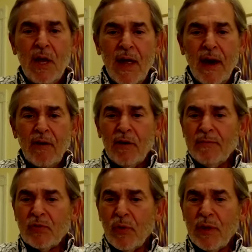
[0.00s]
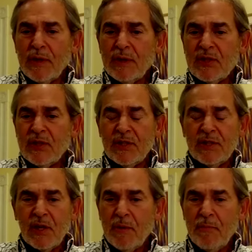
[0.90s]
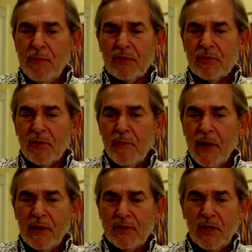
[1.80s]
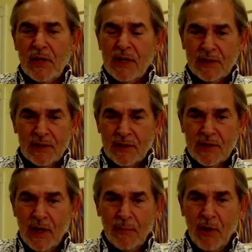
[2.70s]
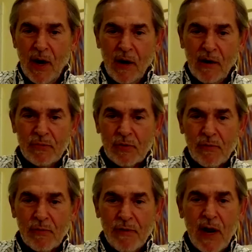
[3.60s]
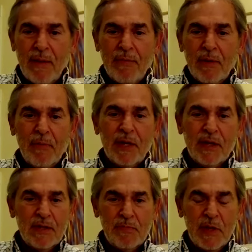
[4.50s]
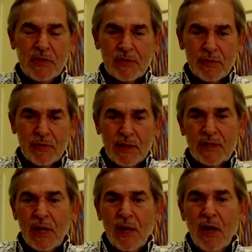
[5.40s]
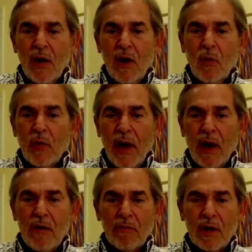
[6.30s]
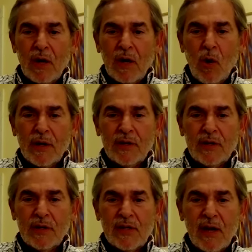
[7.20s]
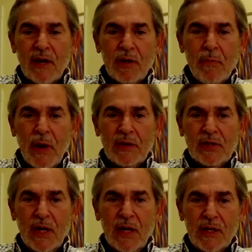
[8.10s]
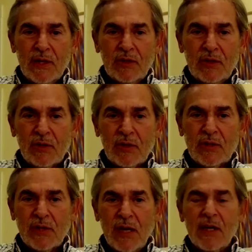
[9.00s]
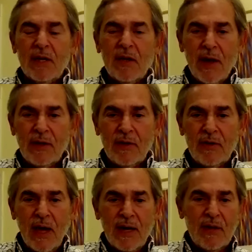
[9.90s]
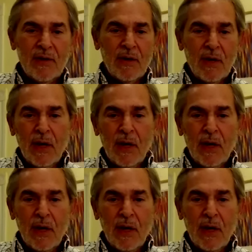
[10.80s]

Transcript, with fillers: Arabs weren't insisting on peace with the Palestinians at the time. The Arabs were very happy to make these peace treaties without requiring a settlement of the Palestinian issues because they didn't know how to do that either.